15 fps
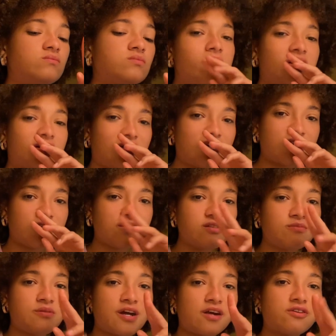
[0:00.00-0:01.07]
But I like how the
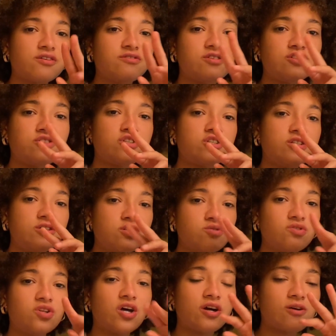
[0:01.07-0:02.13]
pear and the cheese
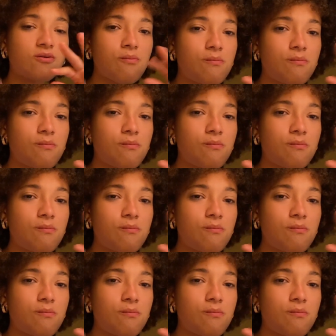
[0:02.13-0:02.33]
was like